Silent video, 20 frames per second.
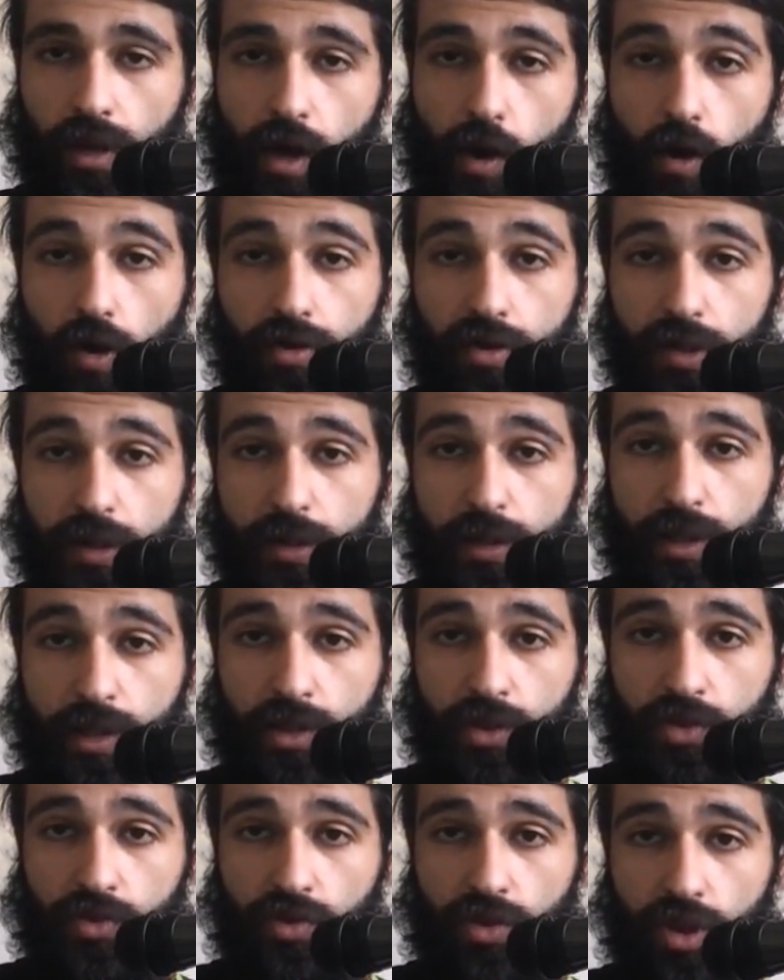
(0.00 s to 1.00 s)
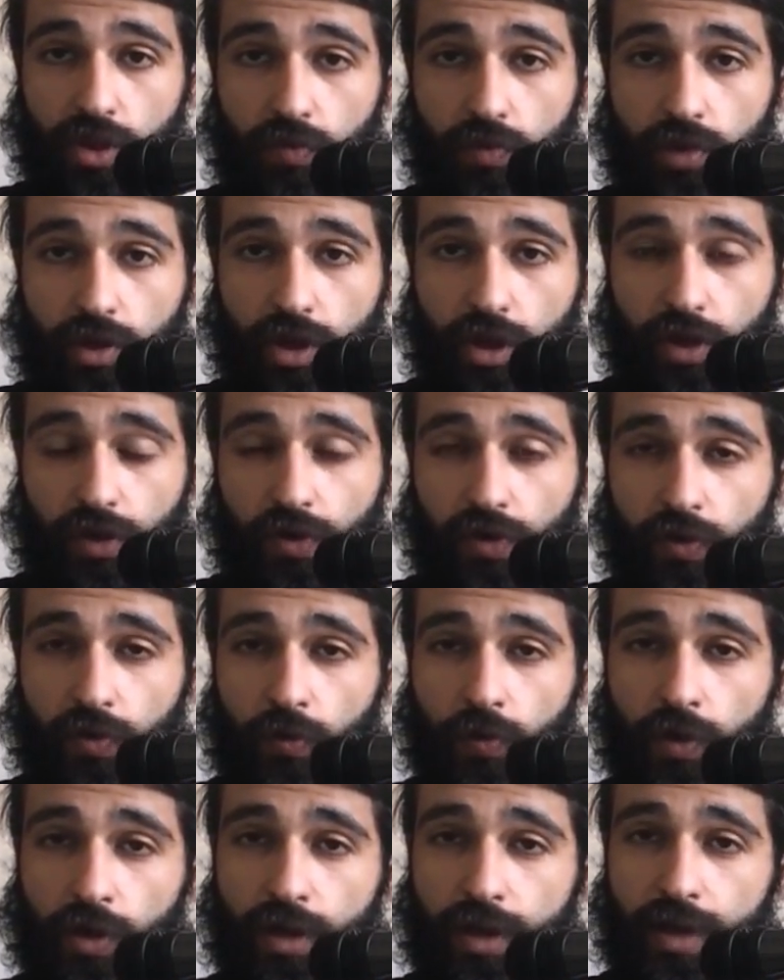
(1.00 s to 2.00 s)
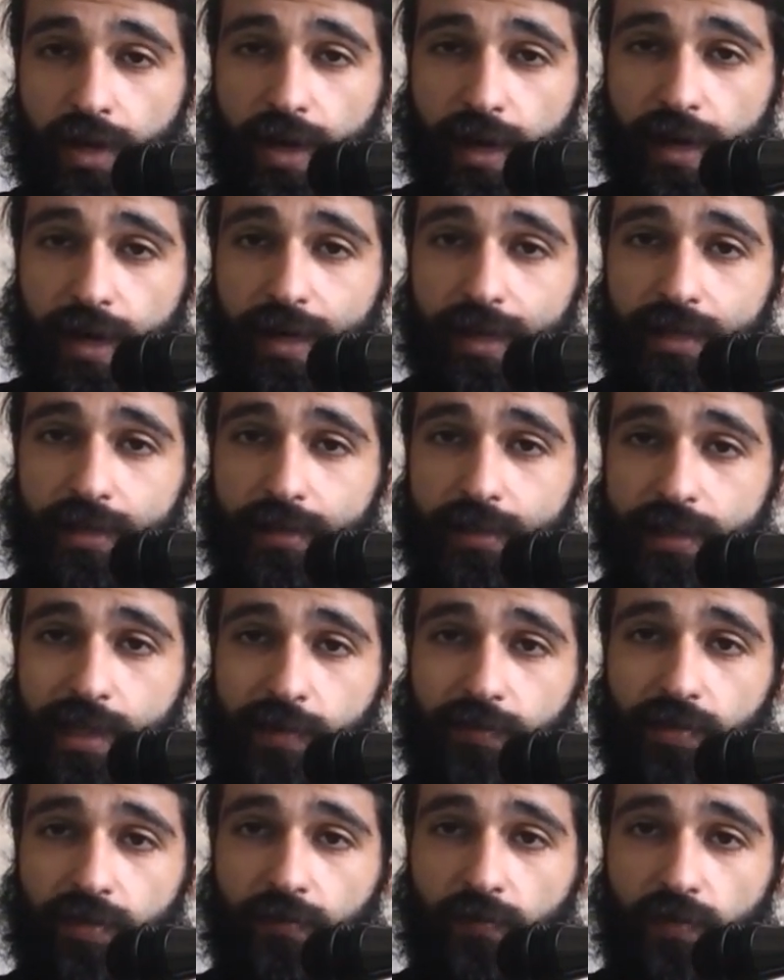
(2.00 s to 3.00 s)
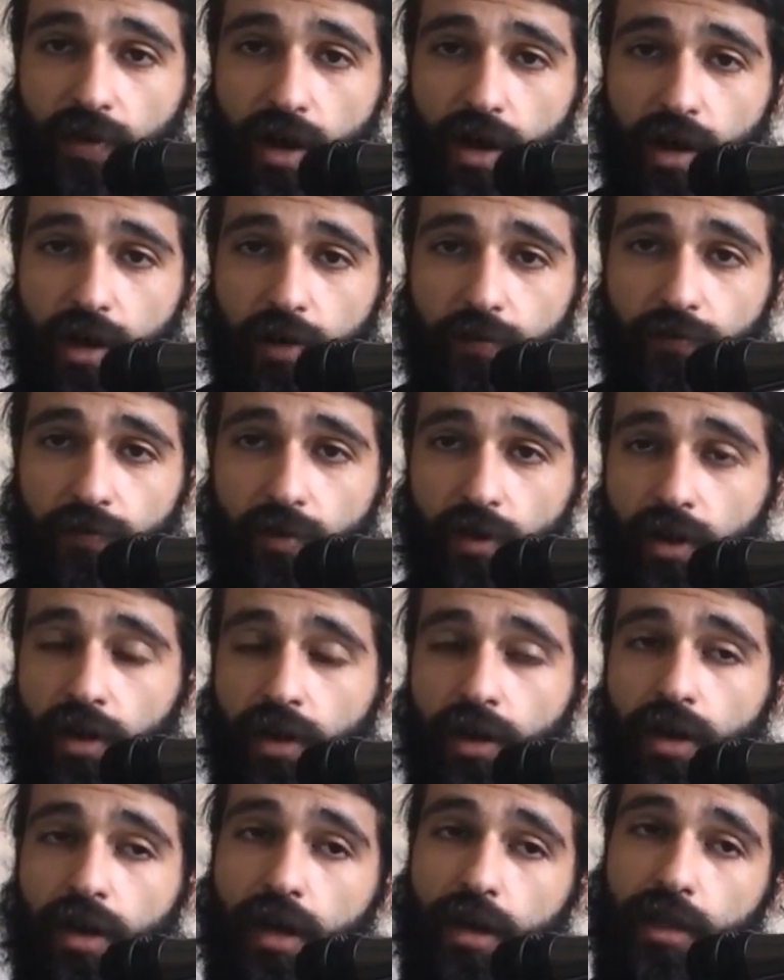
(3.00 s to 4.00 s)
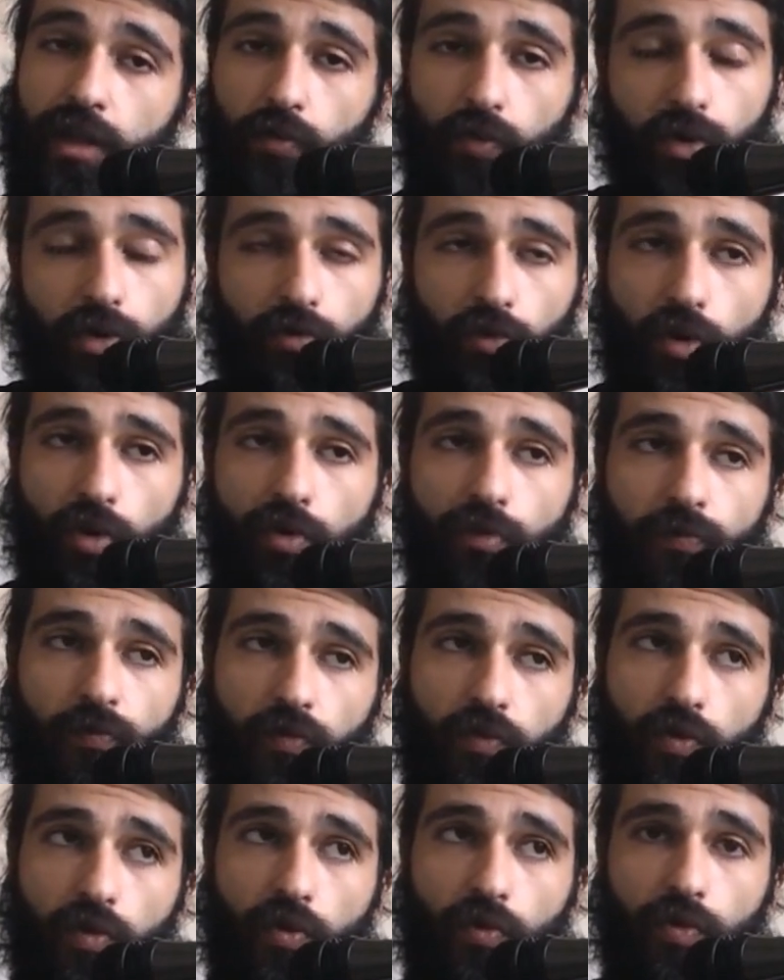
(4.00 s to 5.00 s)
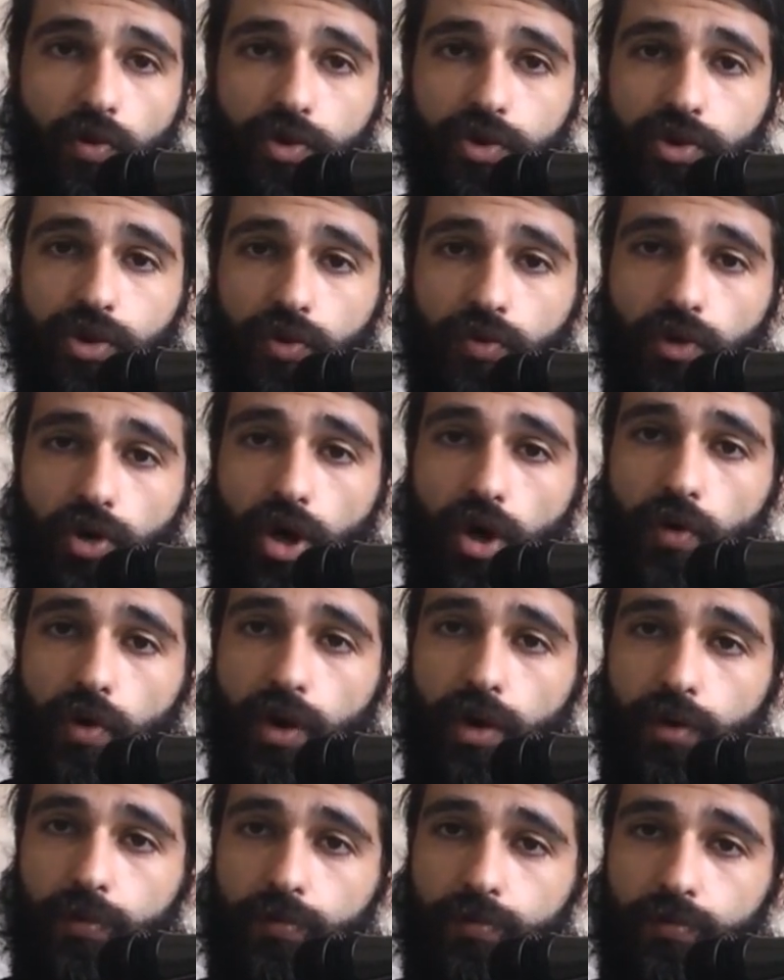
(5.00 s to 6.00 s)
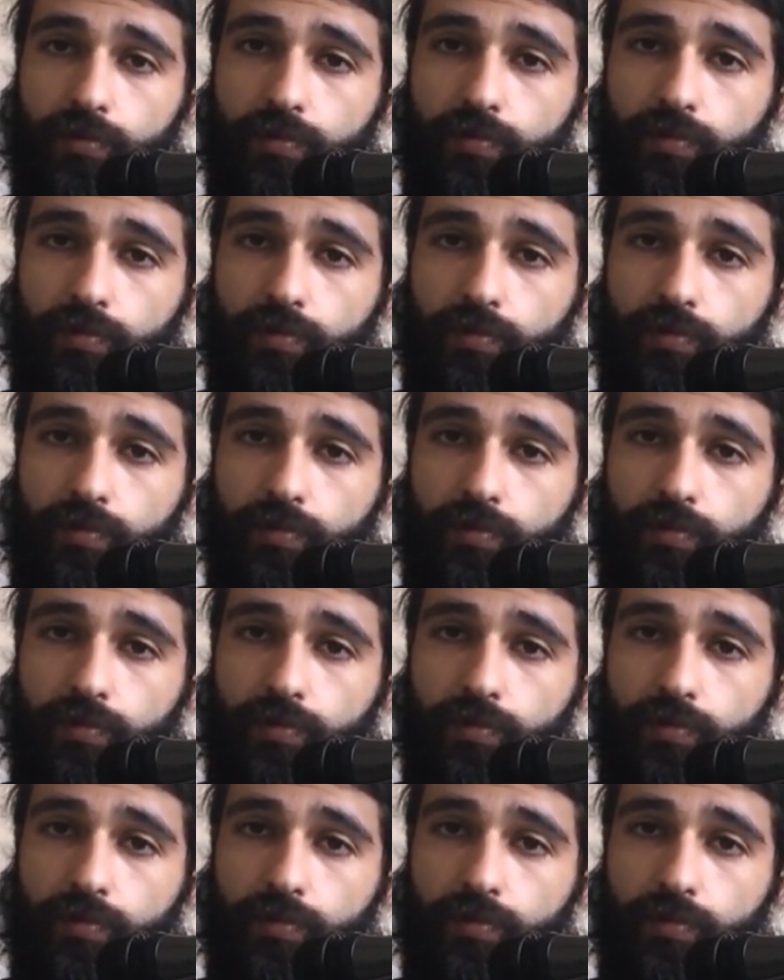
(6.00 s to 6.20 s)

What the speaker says: Now on the 6th string, we're going to go 9, 7, 5, and then we roll forward. So we're going.